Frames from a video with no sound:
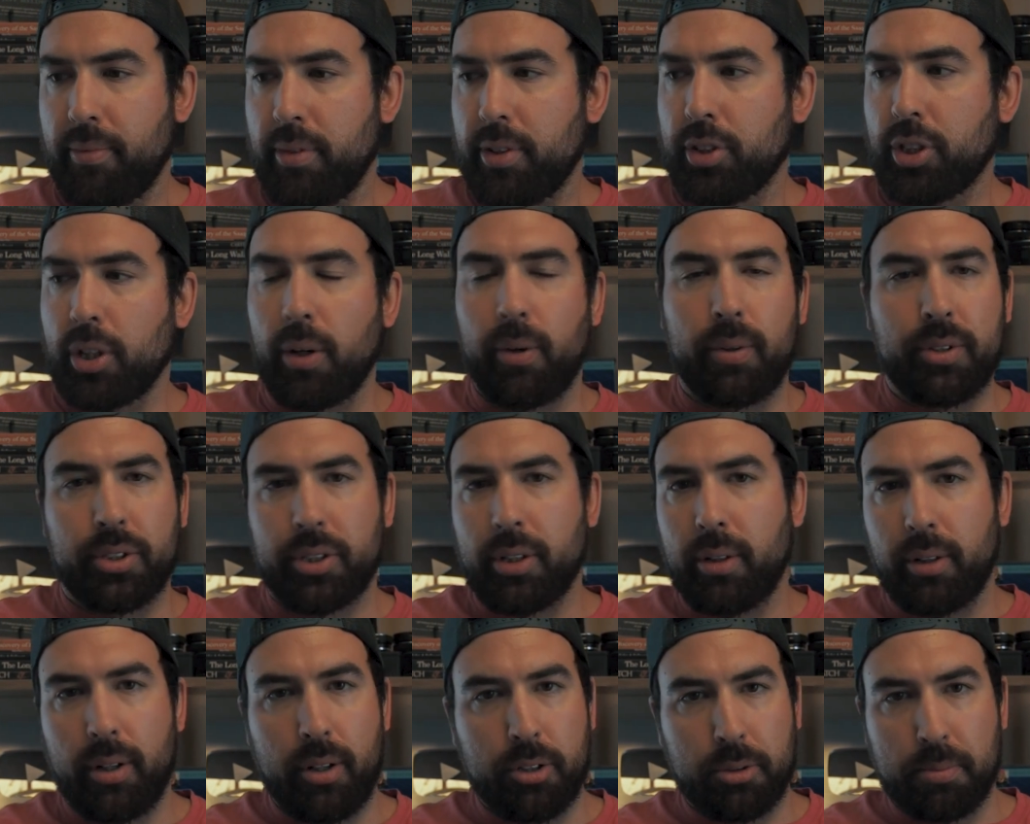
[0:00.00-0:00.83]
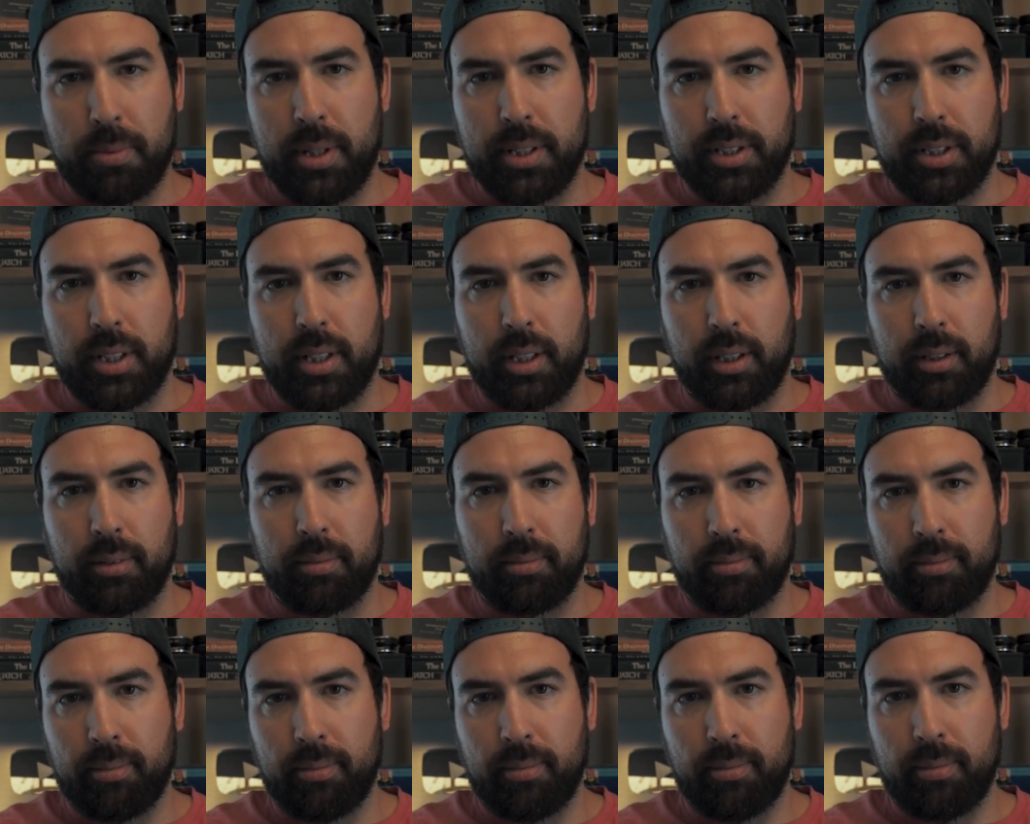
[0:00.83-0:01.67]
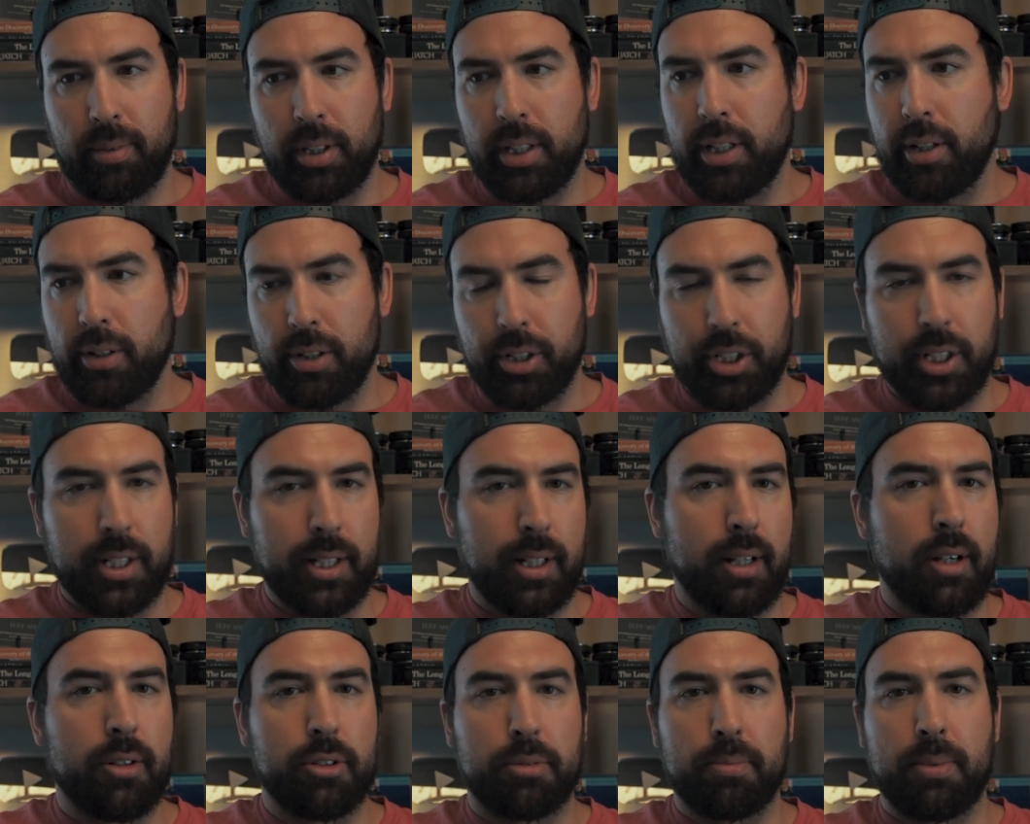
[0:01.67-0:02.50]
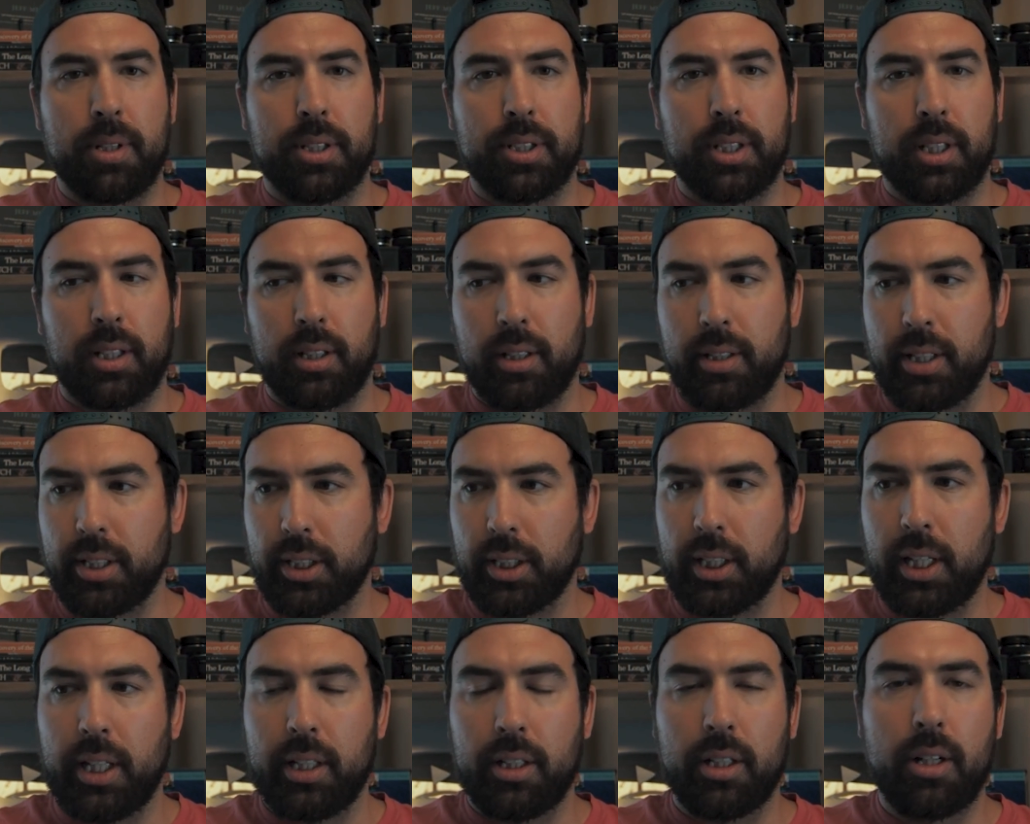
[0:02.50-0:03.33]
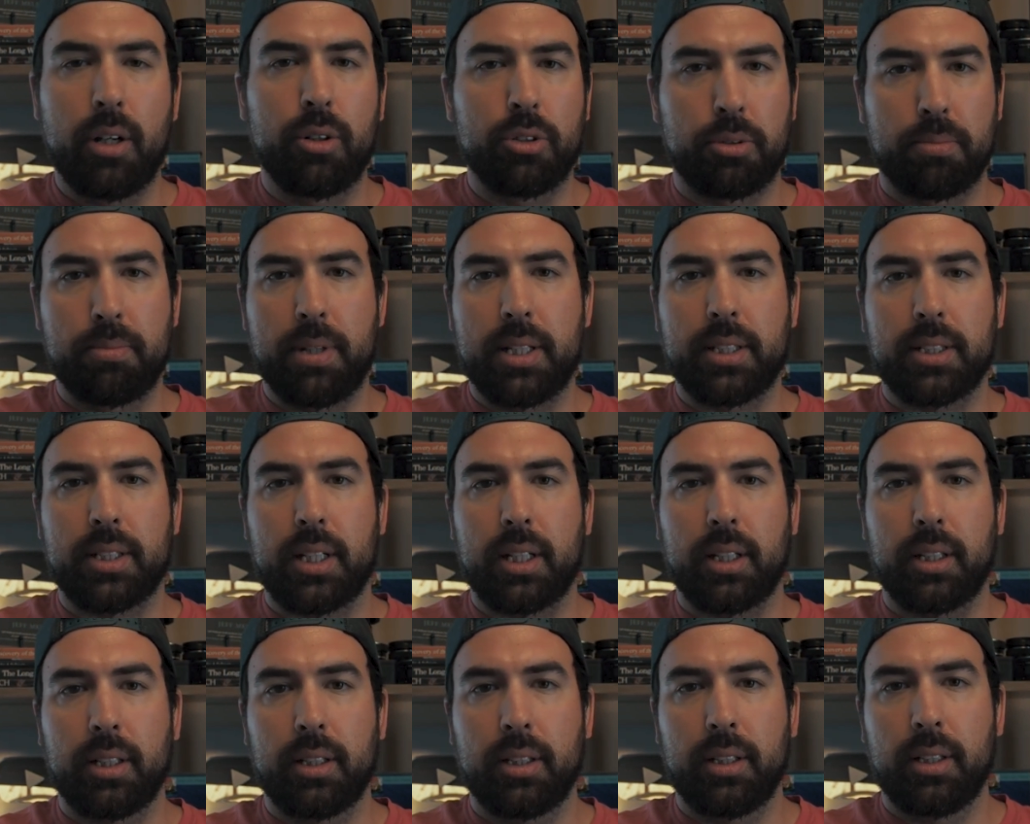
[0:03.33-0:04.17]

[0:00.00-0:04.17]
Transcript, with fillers: So-and-so goes missing, he or she goes missing, this kid goes missing.